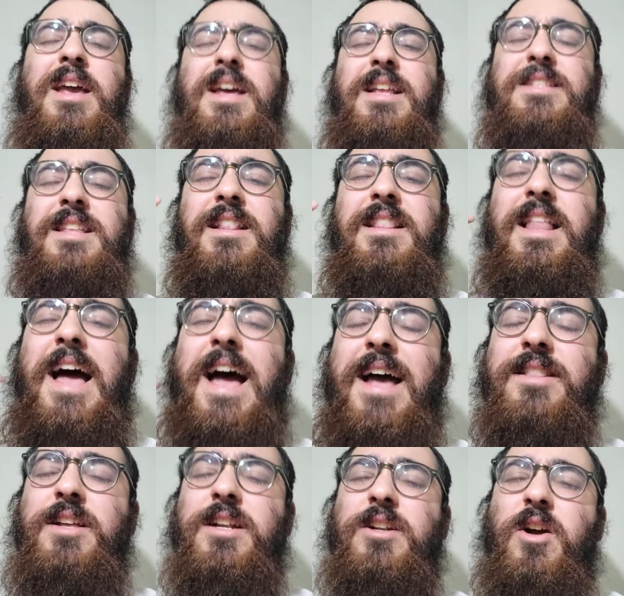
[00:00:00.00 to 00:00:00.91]
It's the
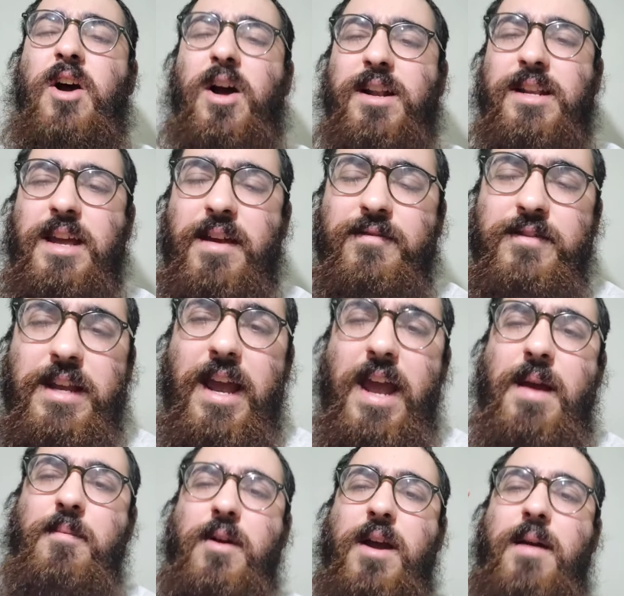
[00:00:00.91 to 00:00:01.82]
land that God gave
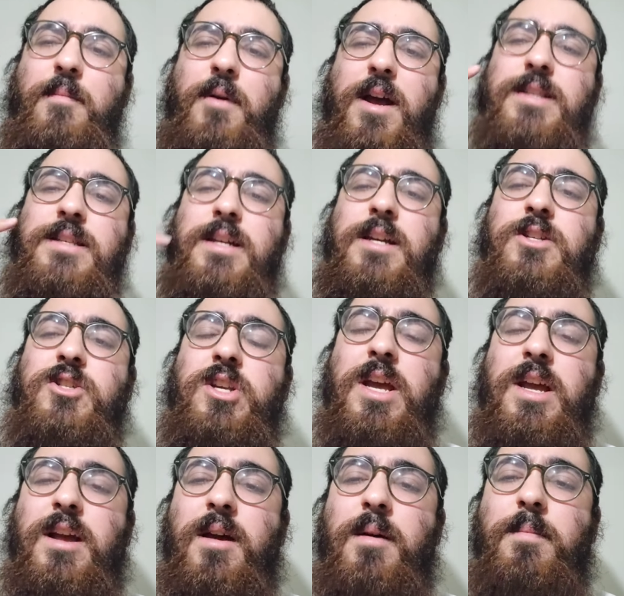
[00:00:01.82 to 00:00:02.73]
to Abraham, Isaac, and
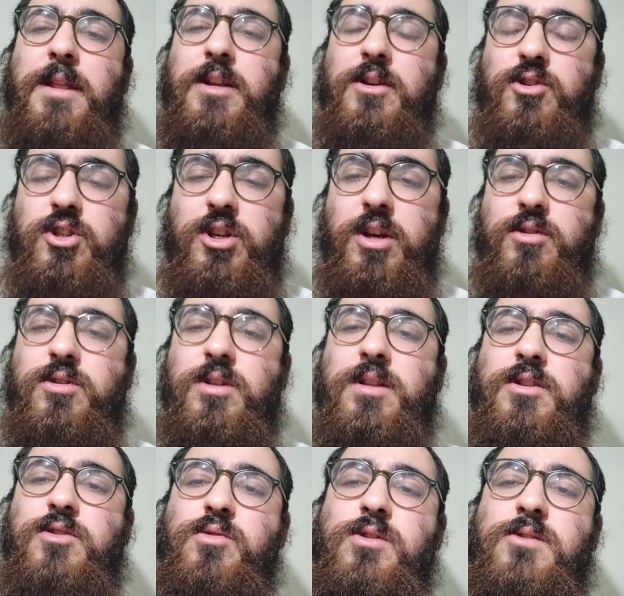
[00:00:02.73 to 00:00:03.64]
Jacob, and their
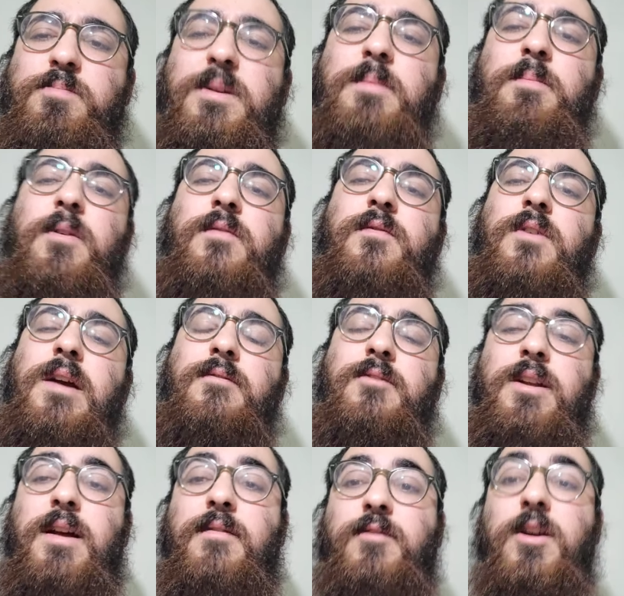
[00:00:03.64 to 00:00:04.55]
children, the Jewish people,
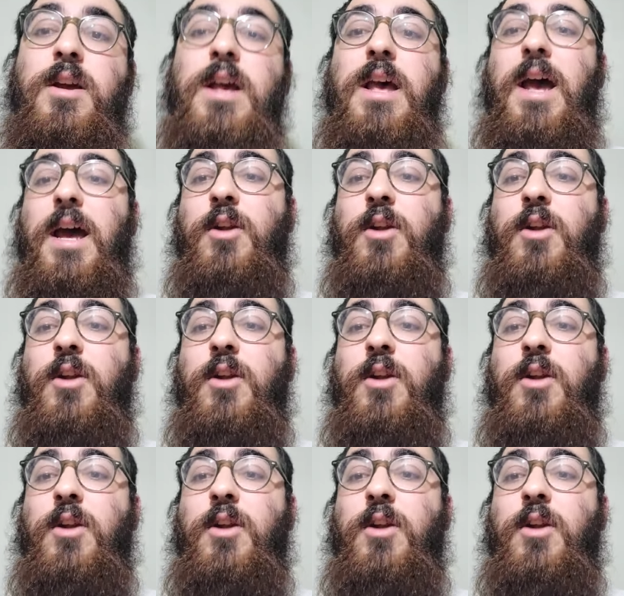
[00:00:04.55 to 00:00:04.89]
forever and ever.